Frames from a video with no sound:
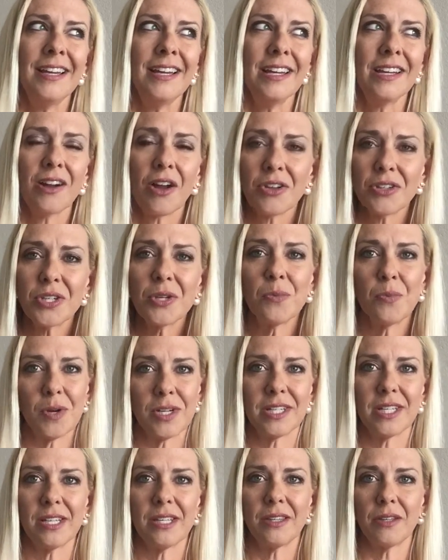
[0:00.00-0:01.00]
it also
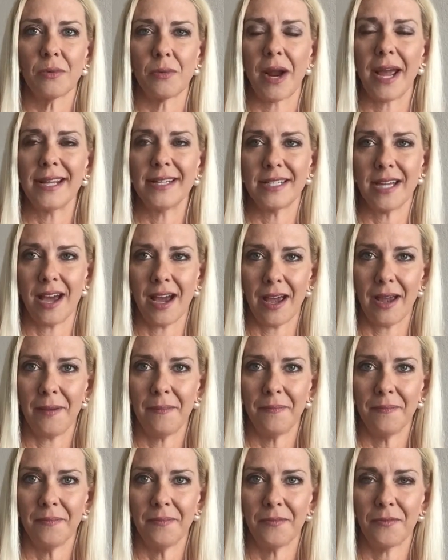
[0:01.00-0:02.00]
wasn't the right
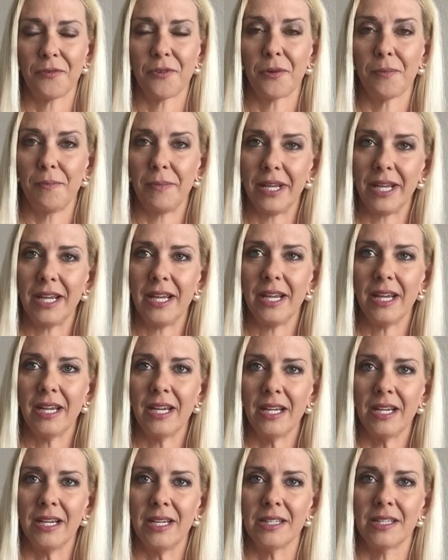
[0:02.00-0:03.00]
time for
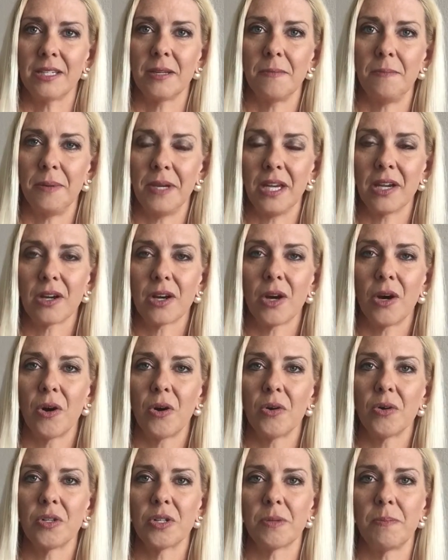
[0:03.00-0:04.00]
me to be a
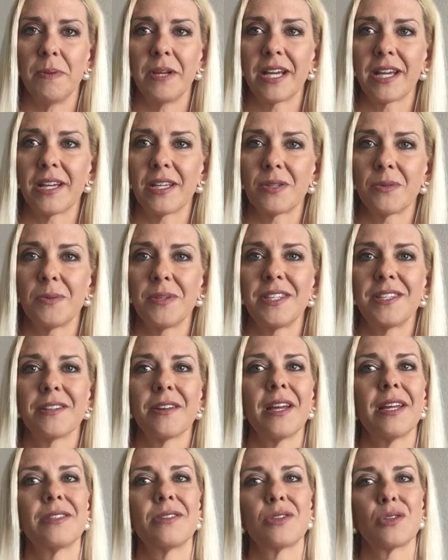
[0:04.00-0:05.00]
coach because we still
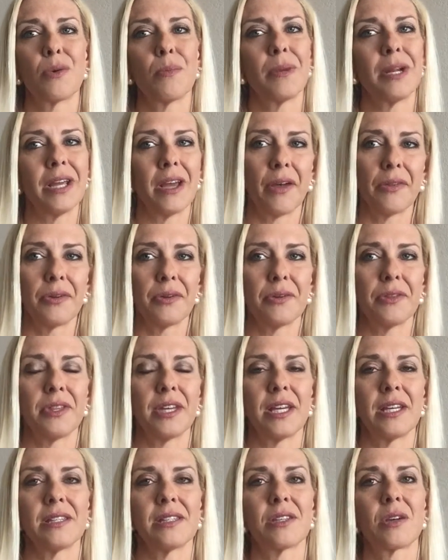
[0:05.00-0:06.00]
had so many other
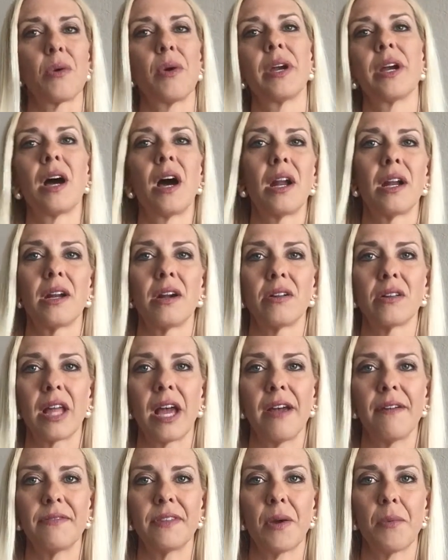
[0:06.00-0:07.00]
things going on in our
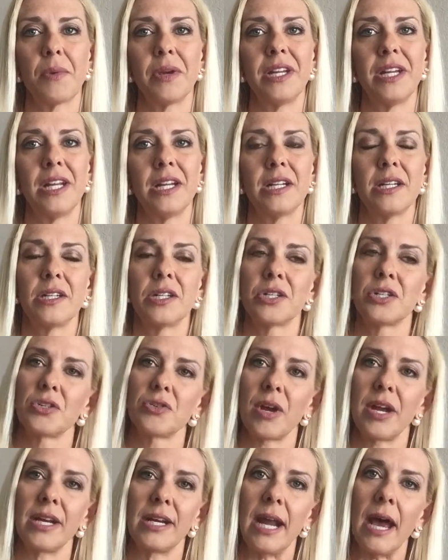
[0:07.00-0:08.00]
life that we needed to
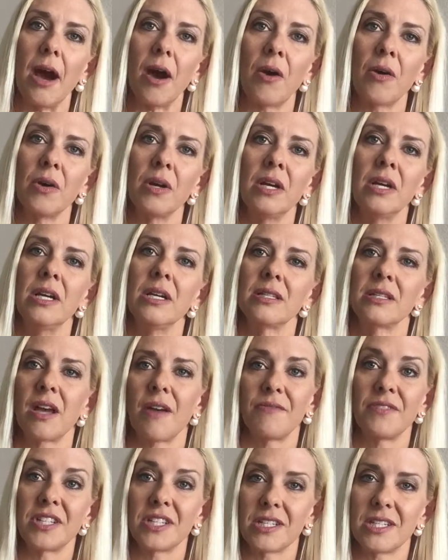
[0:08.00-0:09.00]
straighten out,
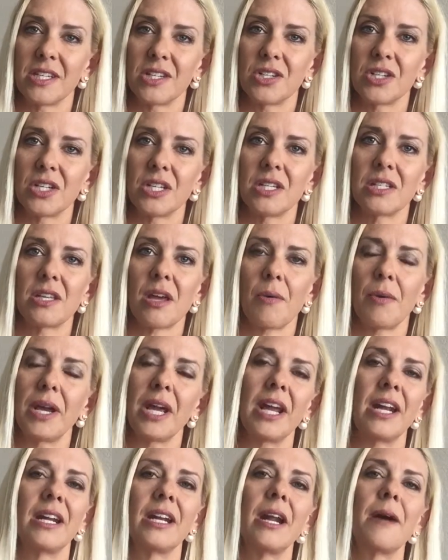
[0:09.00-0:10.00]
tough decisions that we
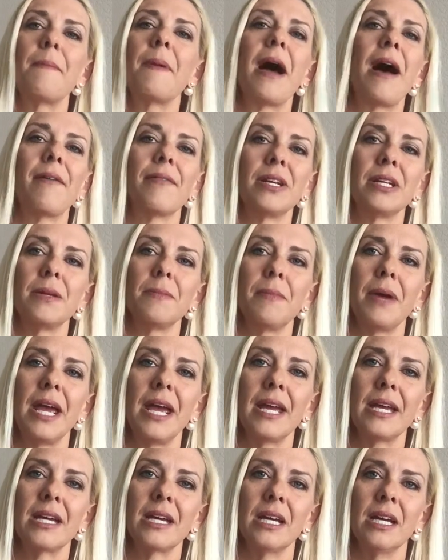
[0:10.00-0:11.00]
ended up having to
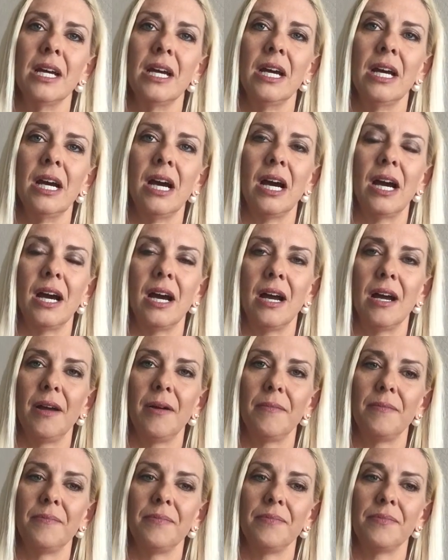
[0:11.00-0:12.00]
make,
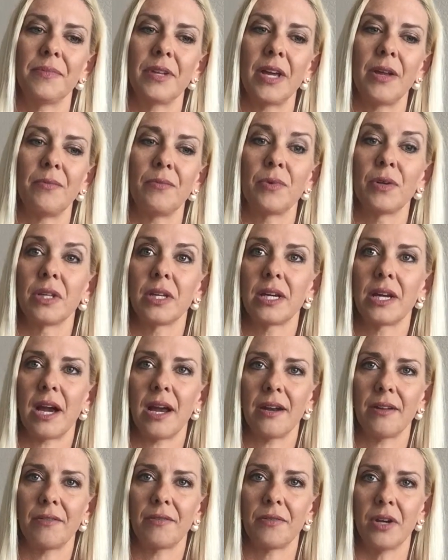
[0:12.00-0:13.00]
and really
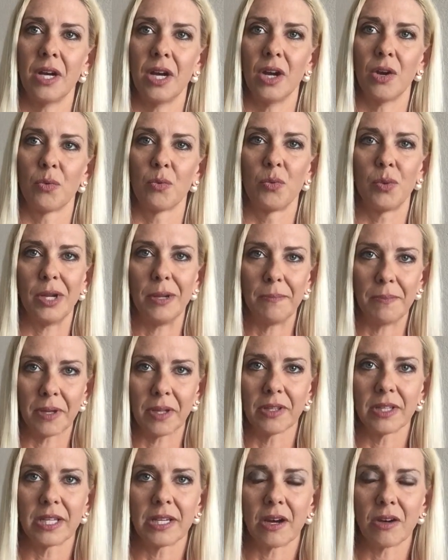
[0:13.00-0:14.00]
kind of
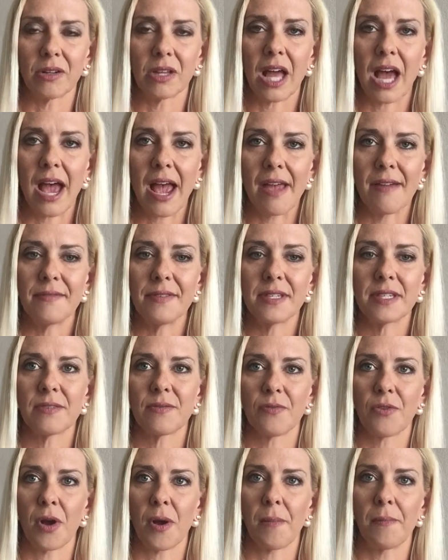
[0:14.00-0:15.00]
rebuilding our lives
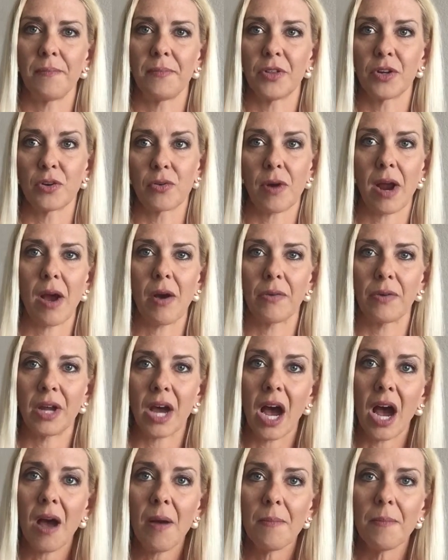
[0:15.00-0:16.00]
from the ground
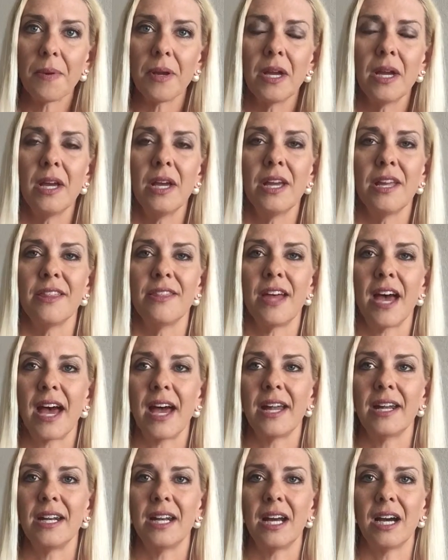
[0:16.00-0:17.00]
up,
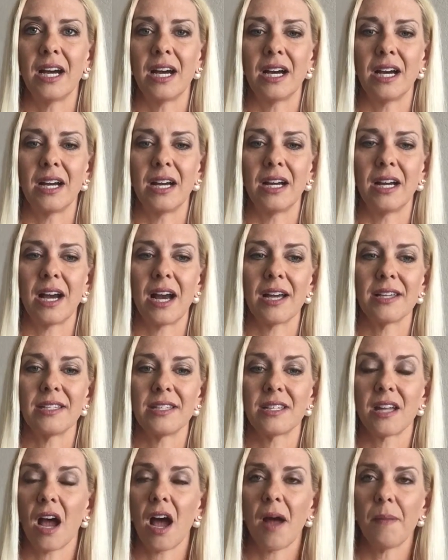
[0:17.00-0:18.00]
that I
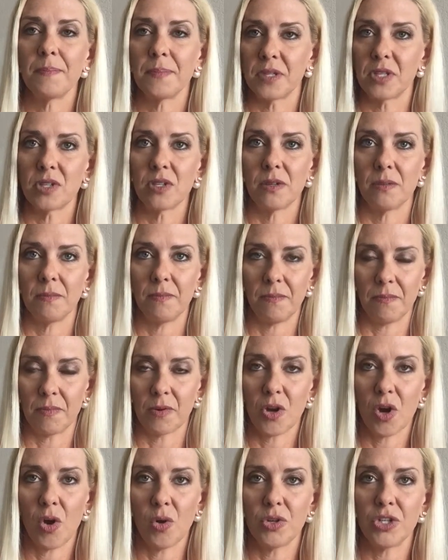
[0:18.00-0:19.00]
stopped
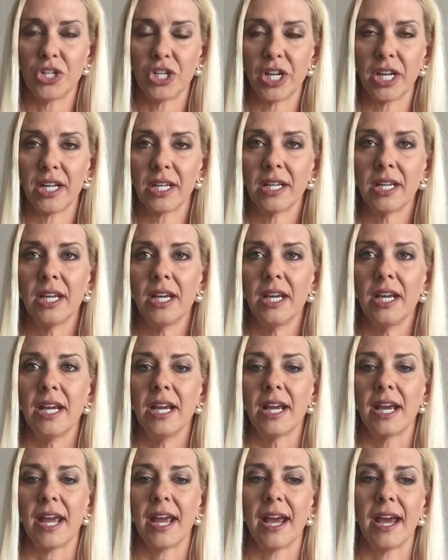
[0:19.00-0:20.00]
coaching.
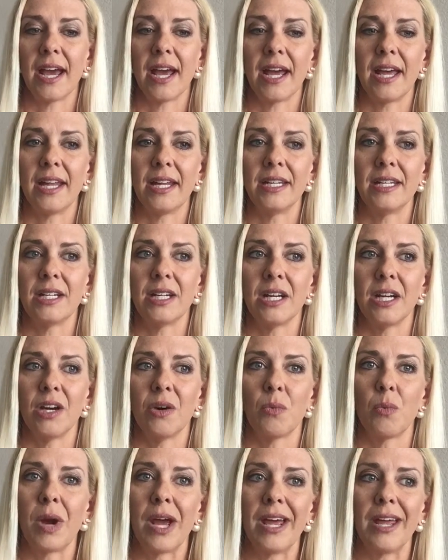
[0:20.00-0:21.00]
And
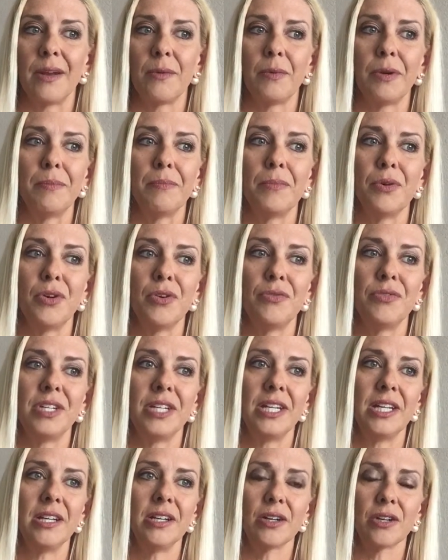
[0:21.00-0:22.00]
when we moved
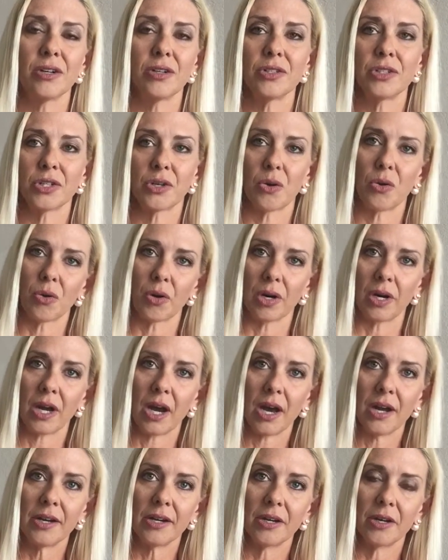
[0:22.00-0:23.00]
here to
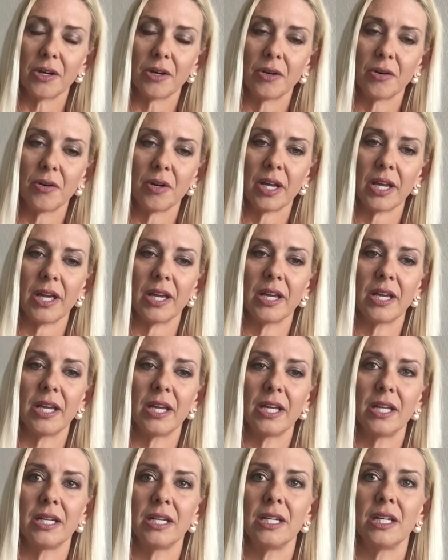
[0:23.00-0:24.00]
Coronado
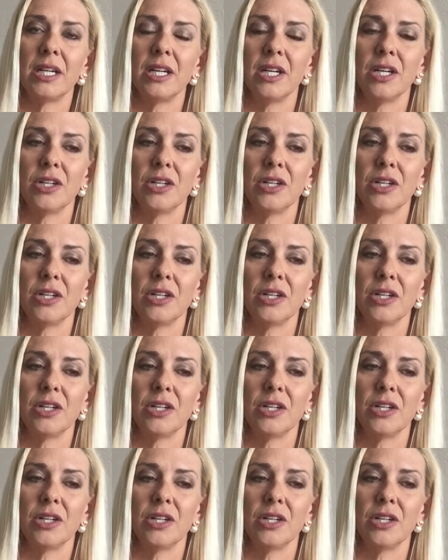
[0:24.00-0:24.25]
in